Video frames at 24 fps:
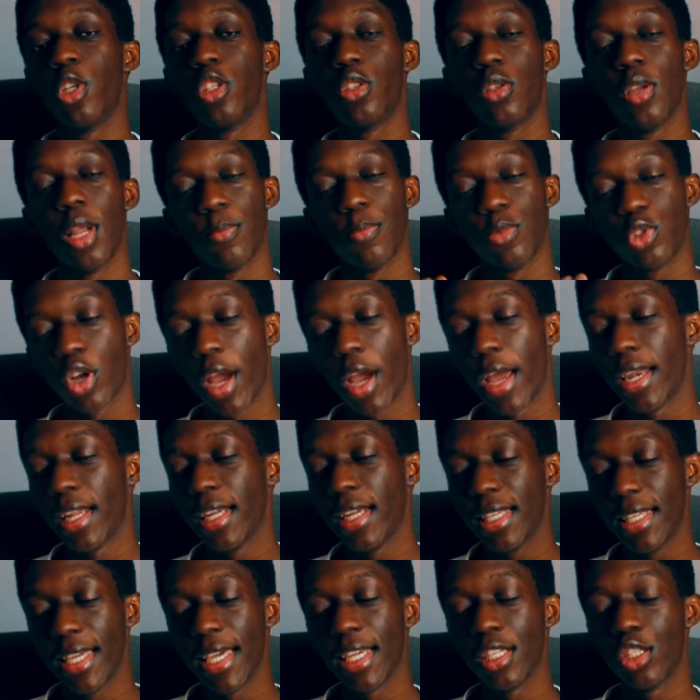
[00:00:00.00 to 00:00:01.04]
I'm trying
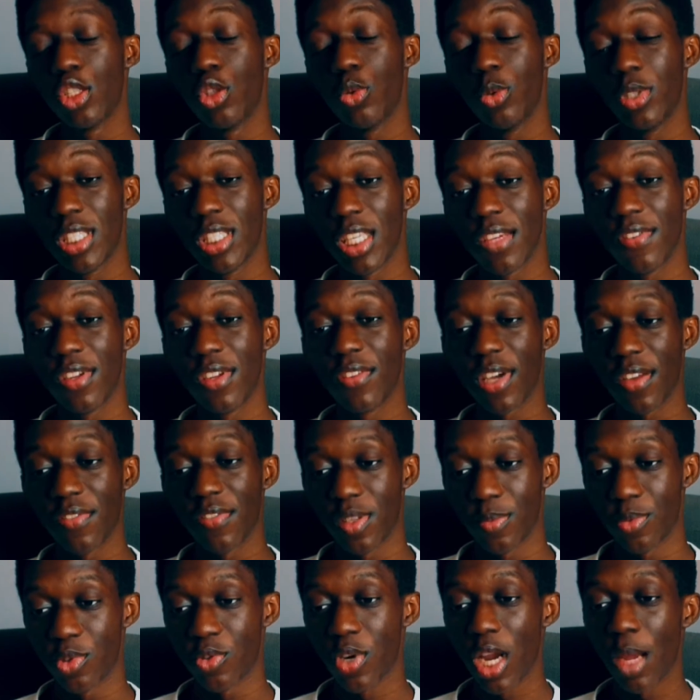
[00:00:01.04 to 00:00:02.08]
to get to 75
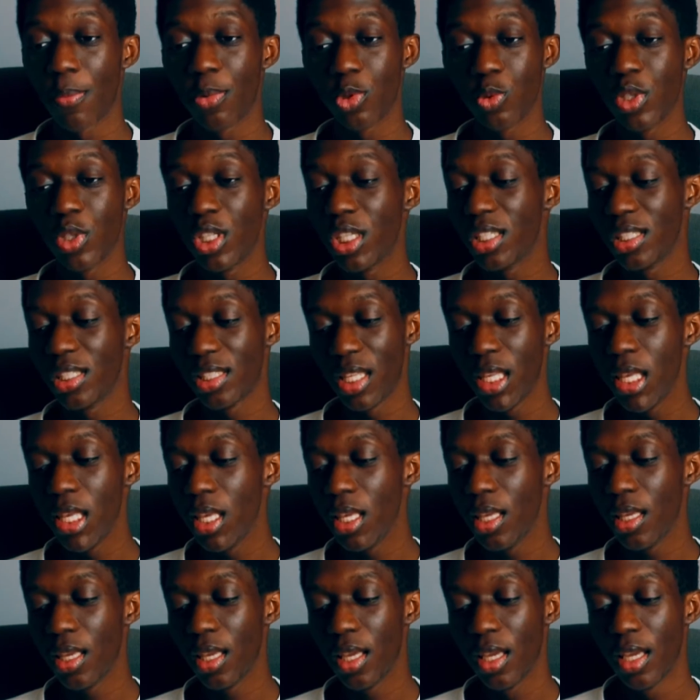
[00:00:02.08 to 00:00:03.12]
subscribers, which is
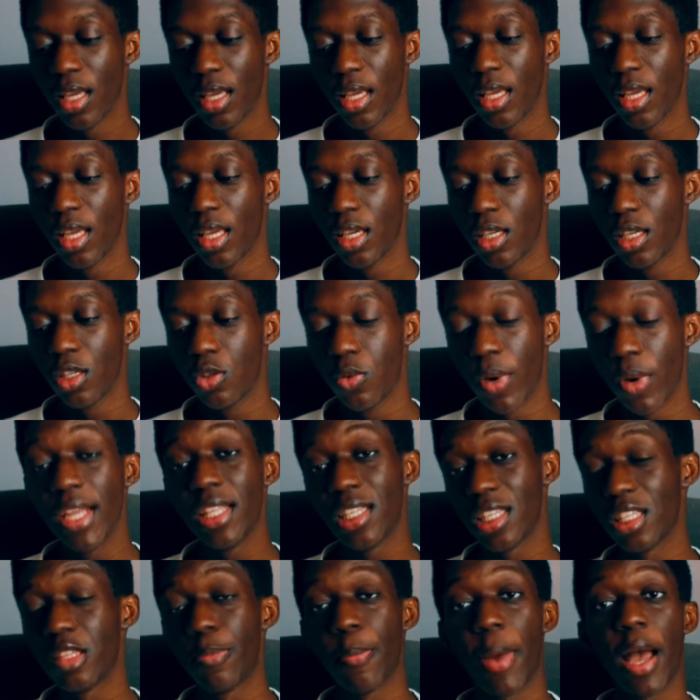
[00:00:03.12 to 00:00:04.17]
the
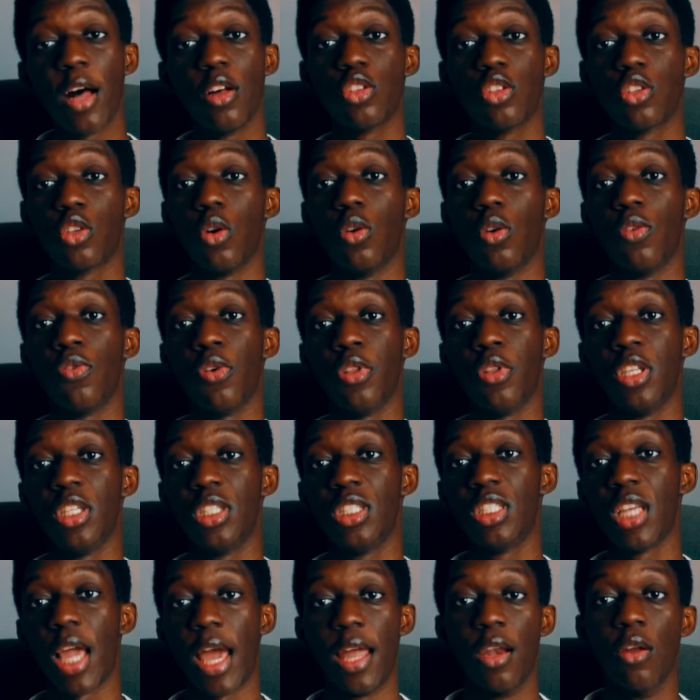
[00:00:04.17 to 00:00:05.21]
greatest milestone for this
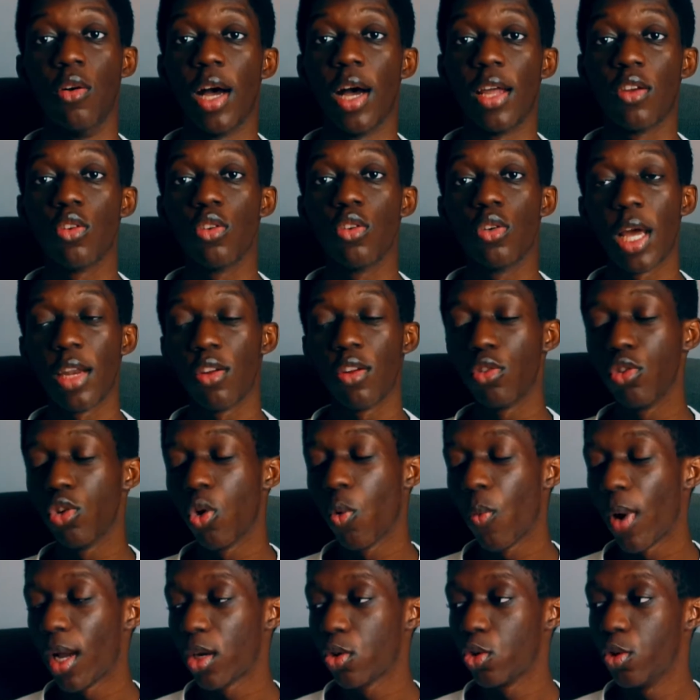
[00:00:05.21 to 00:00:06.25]
channel. I don't know
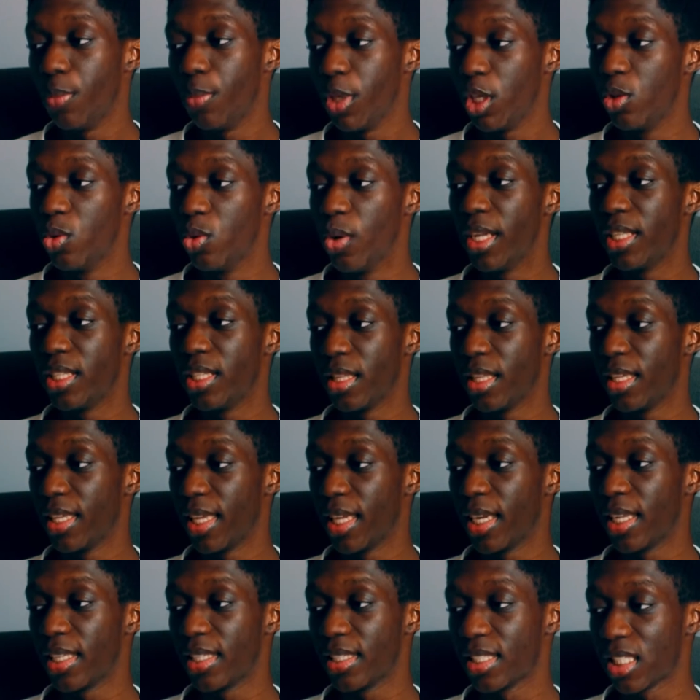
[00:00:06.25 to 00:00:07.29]
what could be greater than
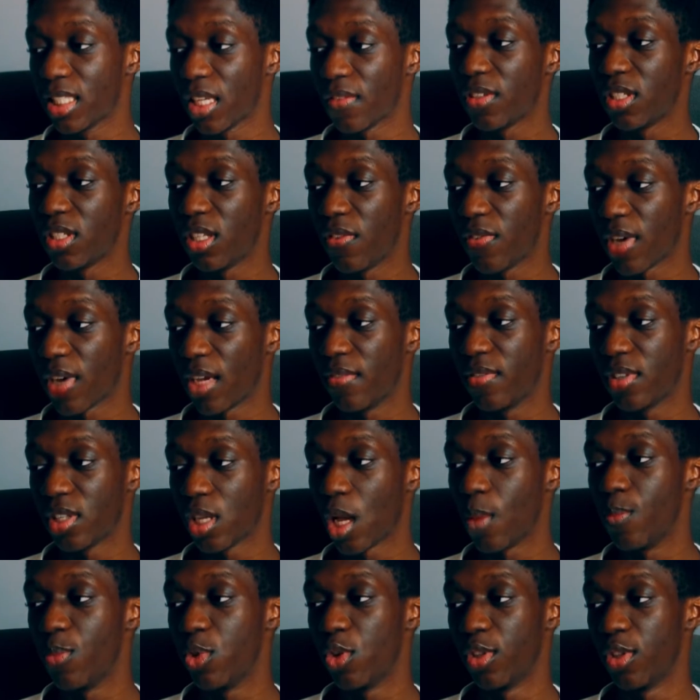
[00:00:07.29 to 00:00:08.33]
getting 75
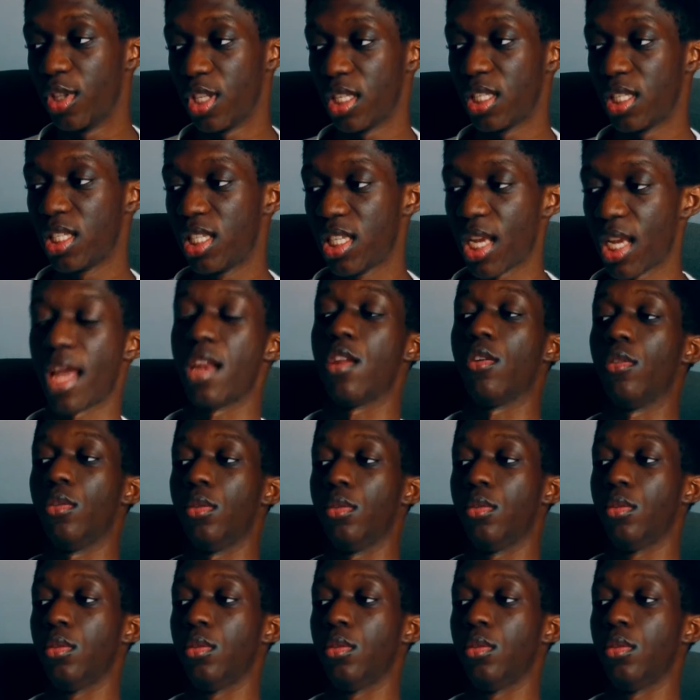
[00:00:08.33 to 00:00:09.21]
subs on this channel.